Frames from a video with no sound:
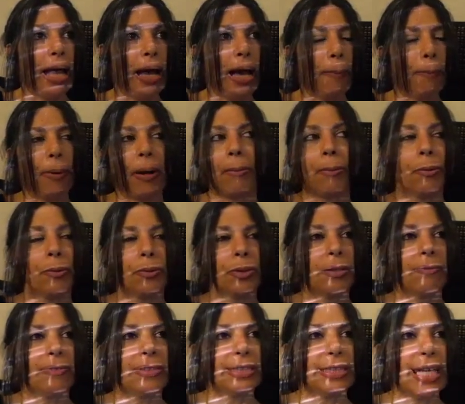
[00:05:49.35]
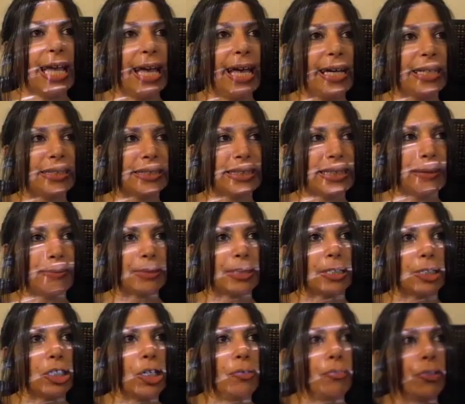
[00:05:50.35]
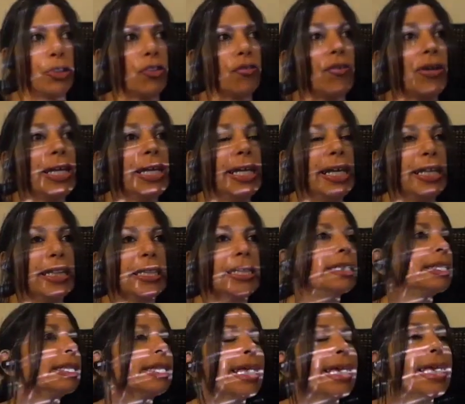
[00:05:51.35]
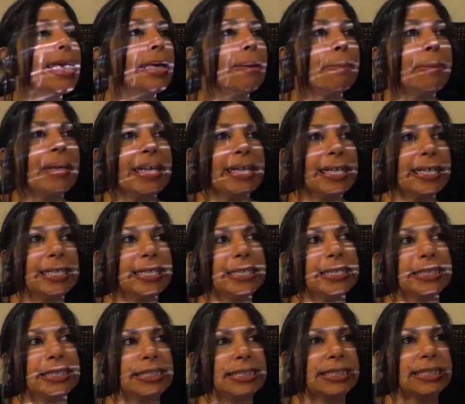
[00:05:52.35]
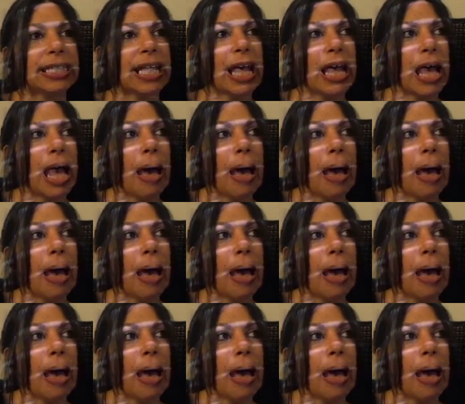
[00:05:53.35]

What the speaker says: I probably won't even tag Samsung Note 3 in the thing because,